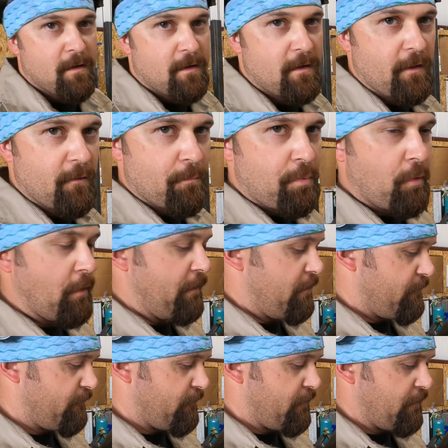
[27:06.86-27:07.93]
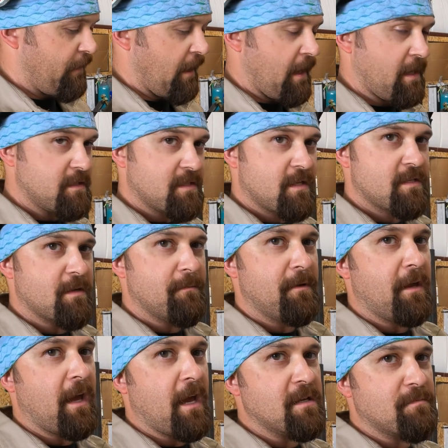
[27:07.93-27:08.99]
Another pointer for you guys. Some of
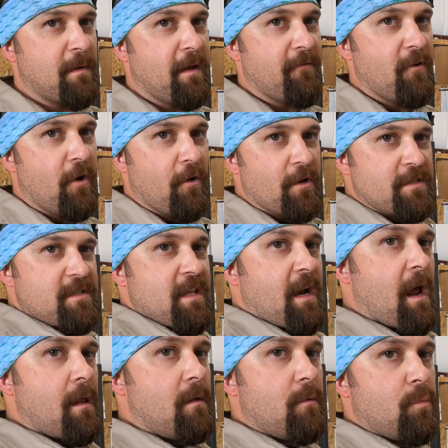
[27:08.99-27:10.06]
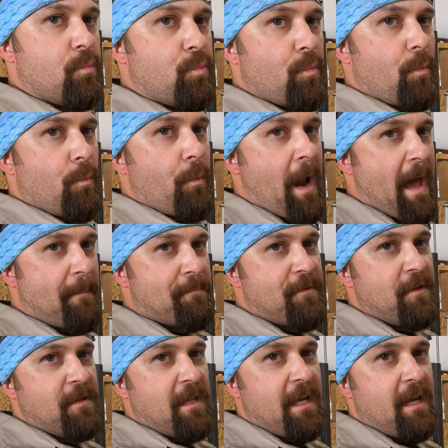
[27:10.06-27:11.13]
you guys may have noticed that I'll wrap
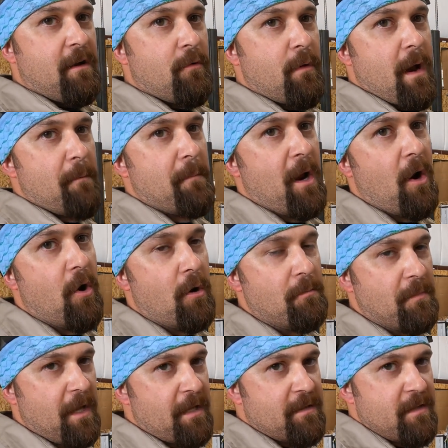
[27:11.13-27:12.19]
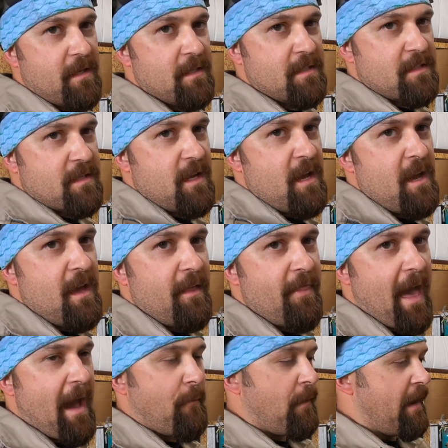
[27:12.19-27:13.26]
the lead around my arm like this.
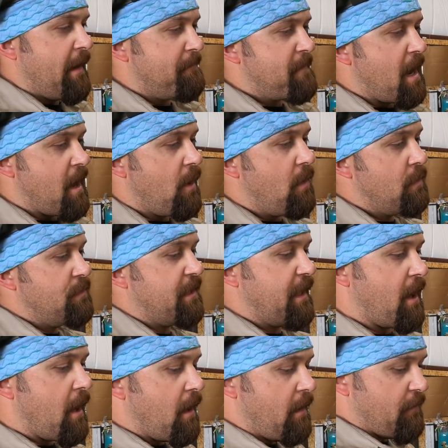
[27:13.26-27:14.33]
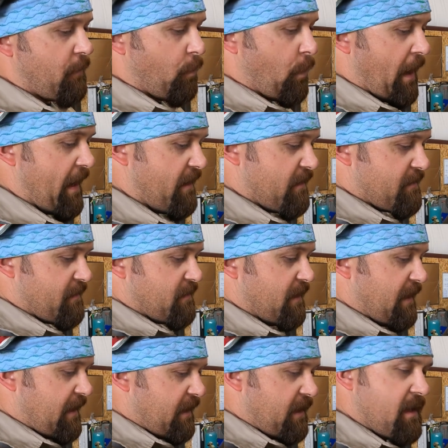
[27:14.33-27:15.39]
That way I'm not holding all the weight of the
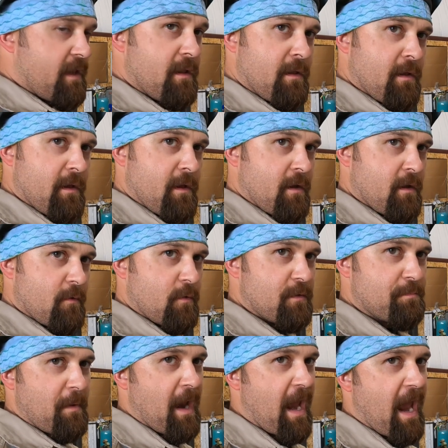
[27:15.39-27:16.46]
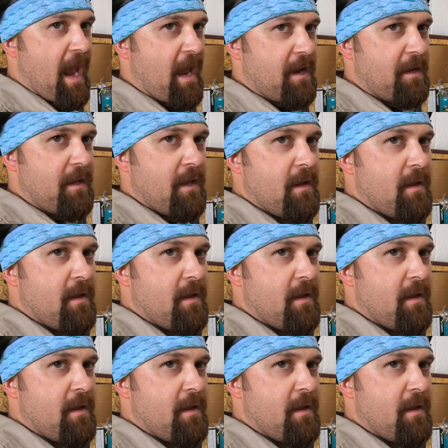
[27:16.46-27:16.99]
lead with my hand.